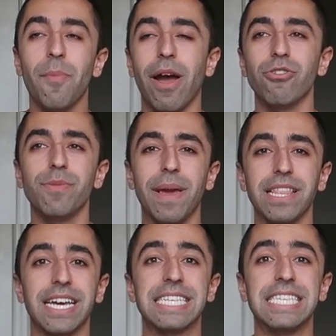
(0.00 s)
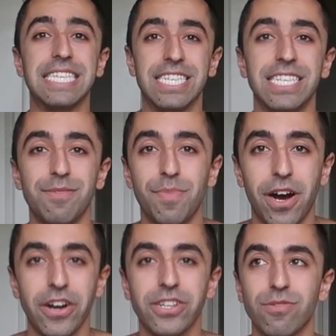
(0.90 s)
But I only paid like 60
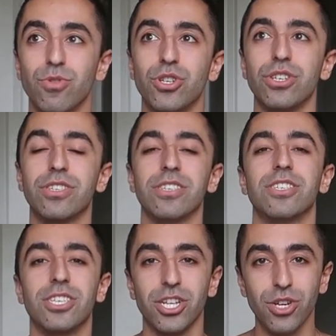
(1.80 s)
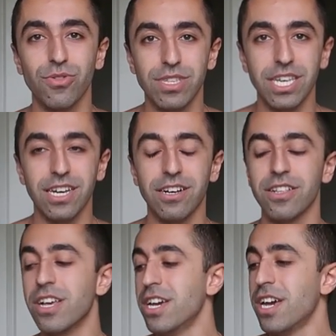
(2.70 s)
bucks, which is such a good
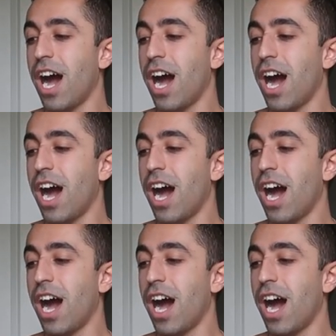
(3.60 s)
deal.